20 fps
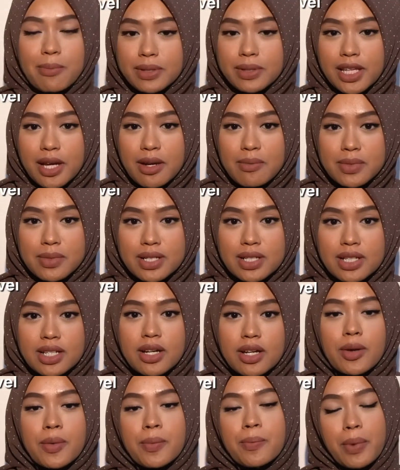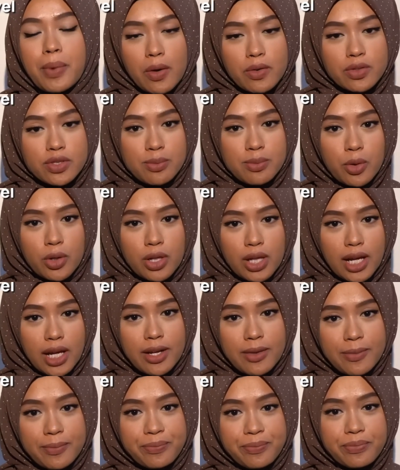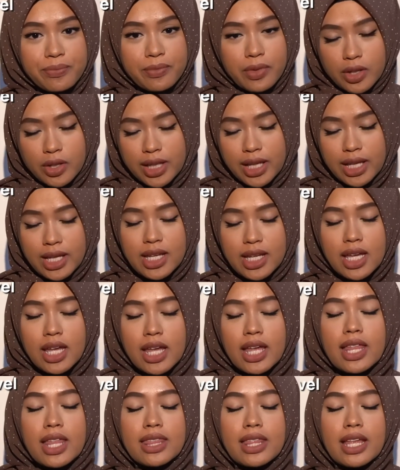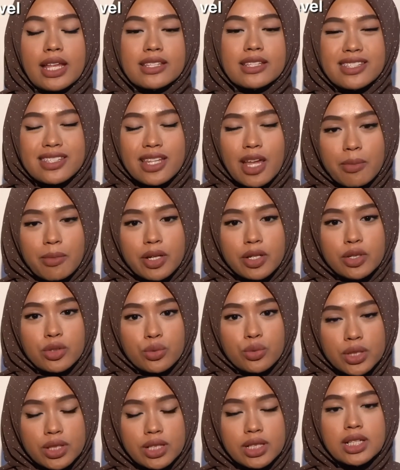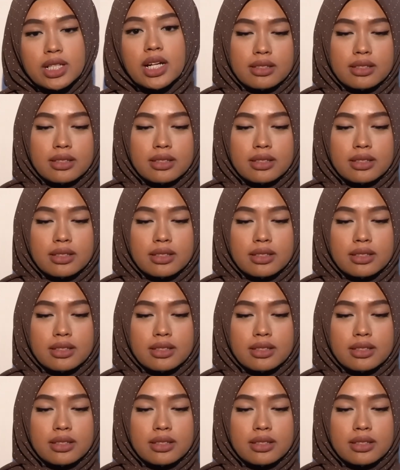pertama, bounce bola. Okay, then step kedua,